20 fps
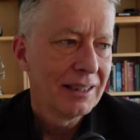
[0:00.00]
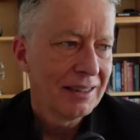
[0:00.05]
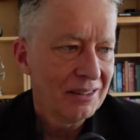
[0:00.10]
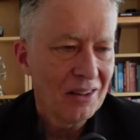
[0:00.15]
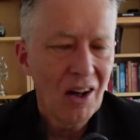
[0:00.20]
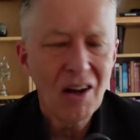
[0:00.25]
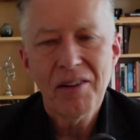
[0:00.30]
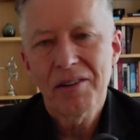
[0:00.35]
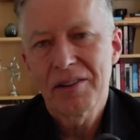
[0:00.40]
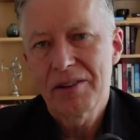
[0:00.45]

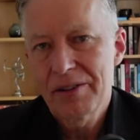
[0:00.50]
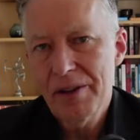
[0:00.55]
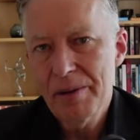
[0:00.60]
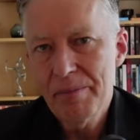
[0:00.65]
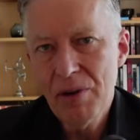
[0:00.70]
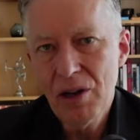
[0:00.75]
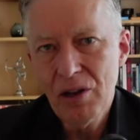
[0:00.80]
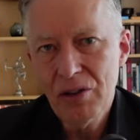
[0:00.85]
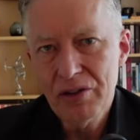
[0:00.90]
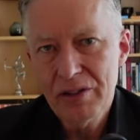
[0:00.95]
Not the
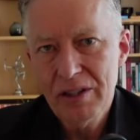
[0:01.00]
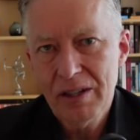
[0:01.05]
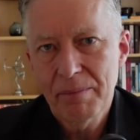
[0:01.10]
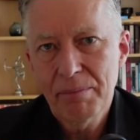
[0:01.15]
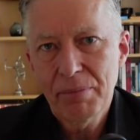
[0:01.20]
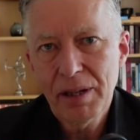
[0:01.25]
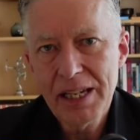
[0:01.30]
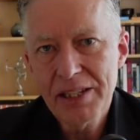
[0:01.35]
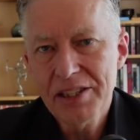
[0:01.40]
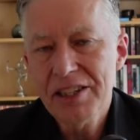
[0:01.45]
most
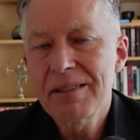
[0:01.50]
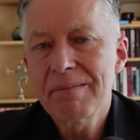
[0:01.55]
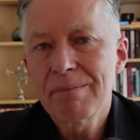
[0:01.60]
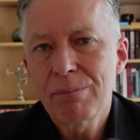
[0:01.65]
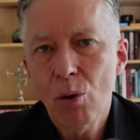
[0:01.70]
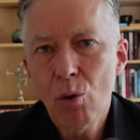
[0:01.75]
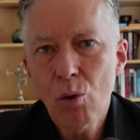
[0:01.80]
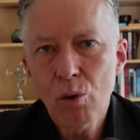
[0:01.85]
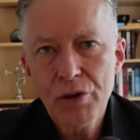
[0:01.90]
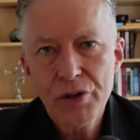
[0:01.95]
pleasant
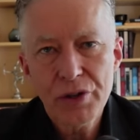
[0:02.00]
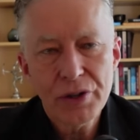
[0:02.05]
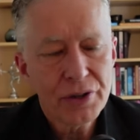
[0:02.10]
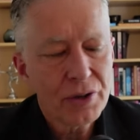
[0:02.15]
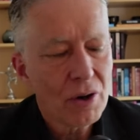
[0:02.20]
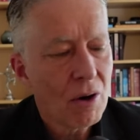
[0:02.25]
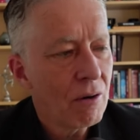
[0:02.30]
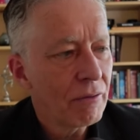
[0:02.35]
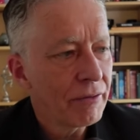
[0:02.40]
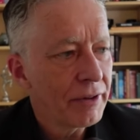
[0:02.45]
portrait
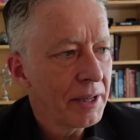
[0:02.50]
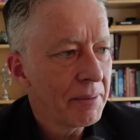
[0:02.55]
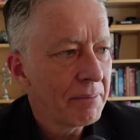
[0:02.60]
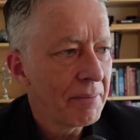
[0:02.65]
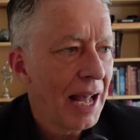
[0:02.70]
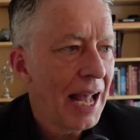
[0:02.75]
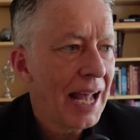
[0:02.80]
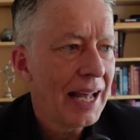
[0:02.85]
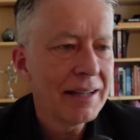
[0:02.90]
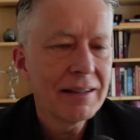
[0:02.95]
of him,
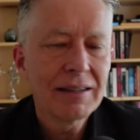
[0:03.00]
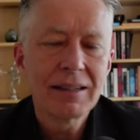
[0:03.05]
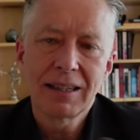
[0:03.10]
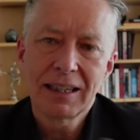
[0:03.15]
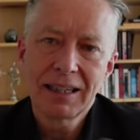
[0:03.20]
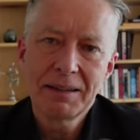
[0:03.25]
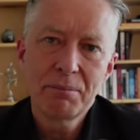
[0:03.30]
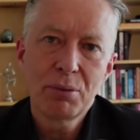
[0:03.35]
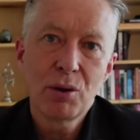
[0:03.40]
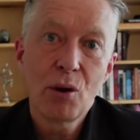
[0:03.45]
and
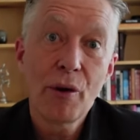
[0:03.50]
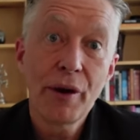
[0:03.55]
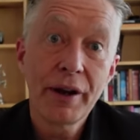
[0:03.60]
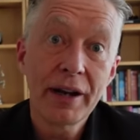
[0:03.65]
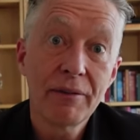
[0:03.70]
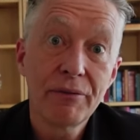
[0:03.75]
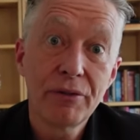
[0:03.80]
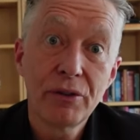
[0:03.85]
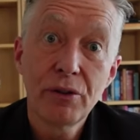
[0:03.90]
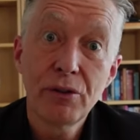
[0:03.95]
employing a
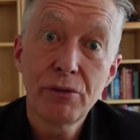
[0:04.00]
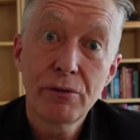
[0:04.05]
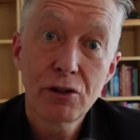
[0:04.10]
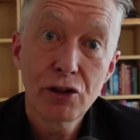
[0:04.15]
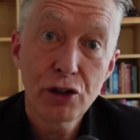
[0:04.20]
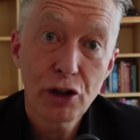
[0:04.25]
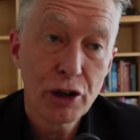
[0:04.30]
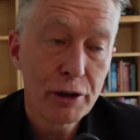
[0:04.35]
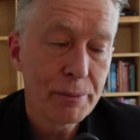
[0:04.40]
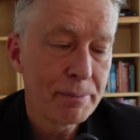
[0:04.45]
few
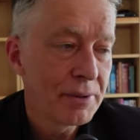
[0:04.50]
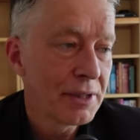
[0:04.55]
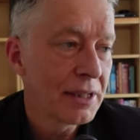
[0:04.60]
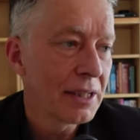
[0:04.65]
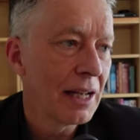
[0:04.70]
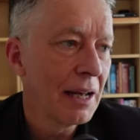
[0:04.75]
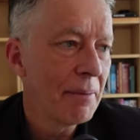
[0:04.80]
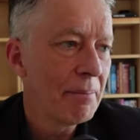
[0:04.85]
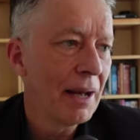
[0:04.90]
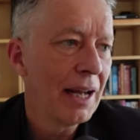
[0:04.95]
tropes
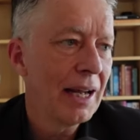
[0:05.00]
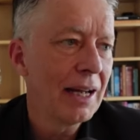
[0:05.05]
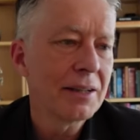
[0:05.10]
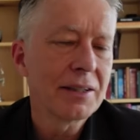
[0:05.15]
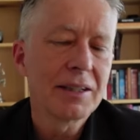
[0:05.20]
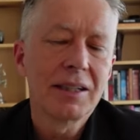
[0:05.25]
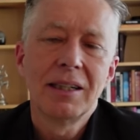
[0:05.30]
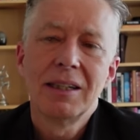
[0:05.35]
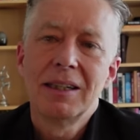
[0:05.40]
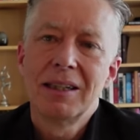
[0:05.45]
about
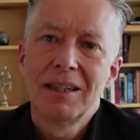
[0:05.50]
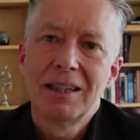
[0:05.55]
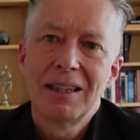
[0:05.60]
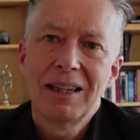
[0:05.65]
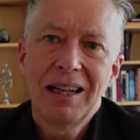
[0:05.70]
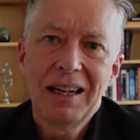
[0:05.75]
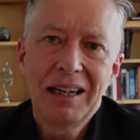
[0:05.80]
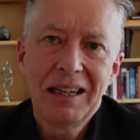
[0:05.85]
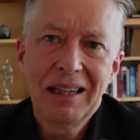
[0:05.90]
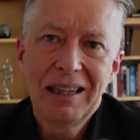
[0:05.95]

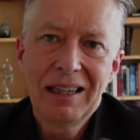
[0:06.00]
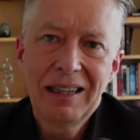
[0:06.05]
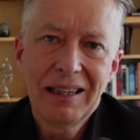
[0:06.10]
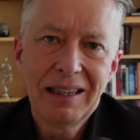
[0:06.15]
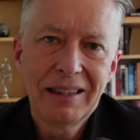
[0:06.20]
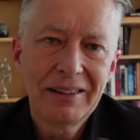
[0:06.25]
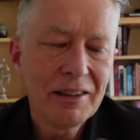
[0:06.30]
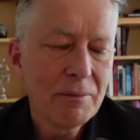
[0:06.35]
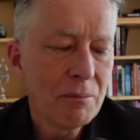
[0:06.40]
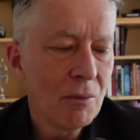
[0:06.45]
uh,
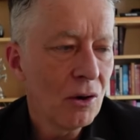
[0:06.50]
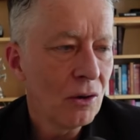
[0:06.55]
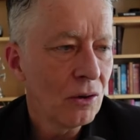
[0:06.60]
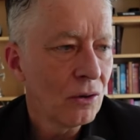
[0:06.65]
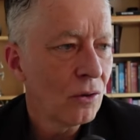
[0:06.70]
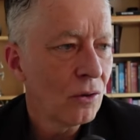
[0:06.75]
the Mongol